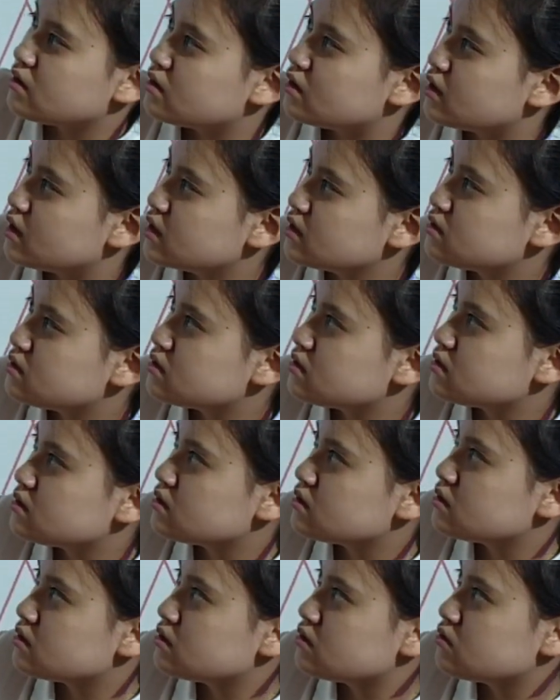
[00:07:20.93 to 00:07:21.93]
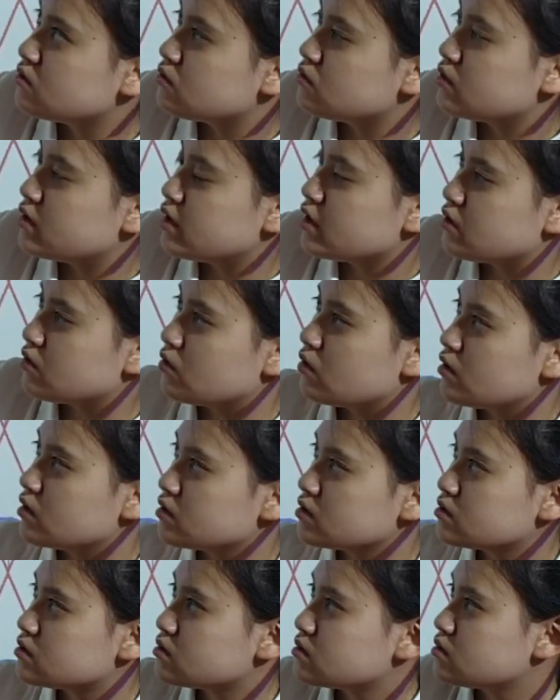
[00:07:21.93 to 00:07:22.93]
this
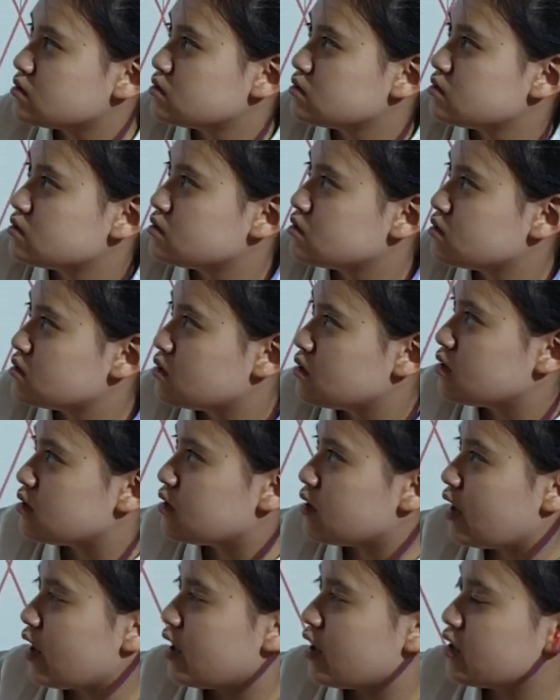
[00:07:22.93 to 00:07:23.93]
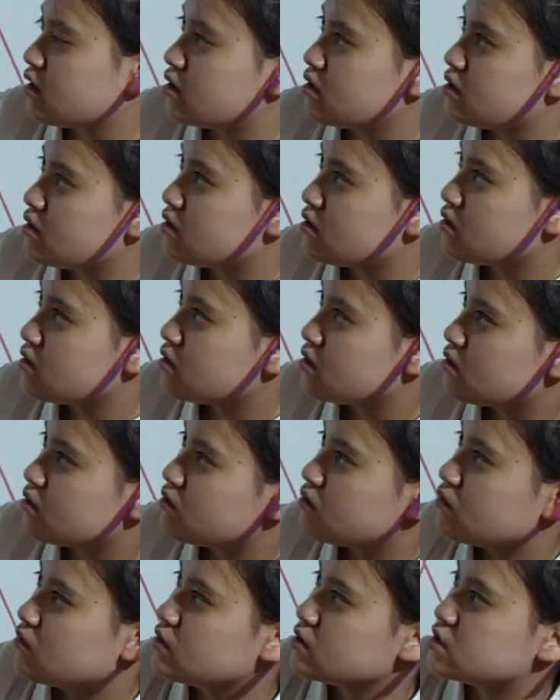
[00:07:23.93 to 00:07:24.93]
equals that,
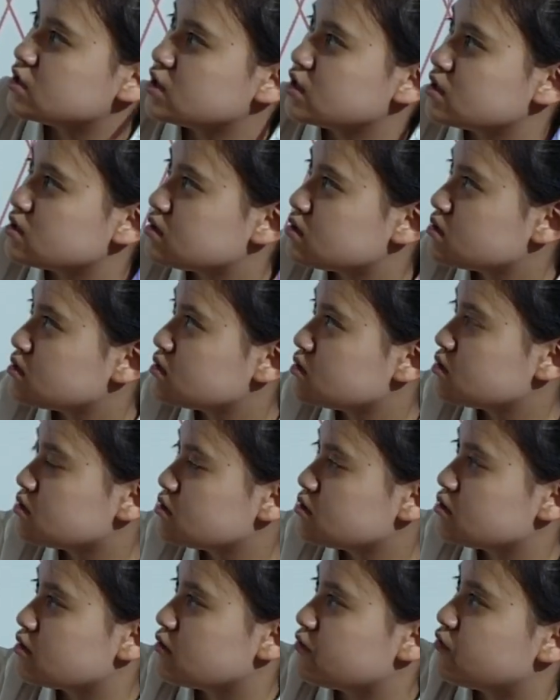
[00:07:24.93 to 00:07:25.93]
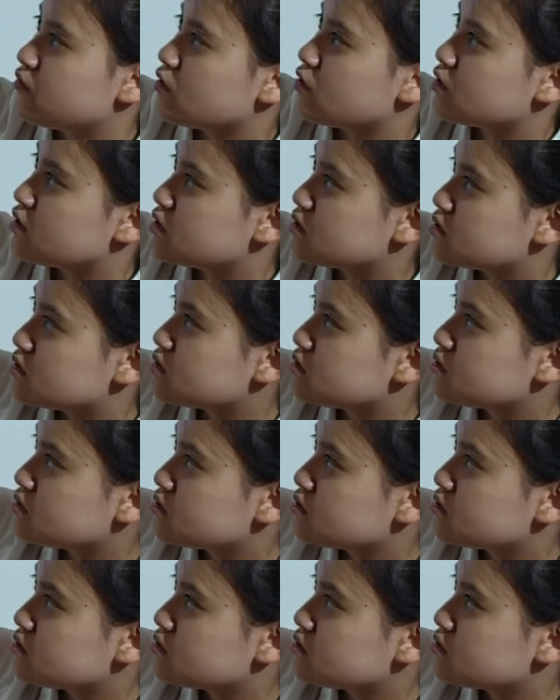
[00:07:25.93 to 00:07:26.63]
which is the focus.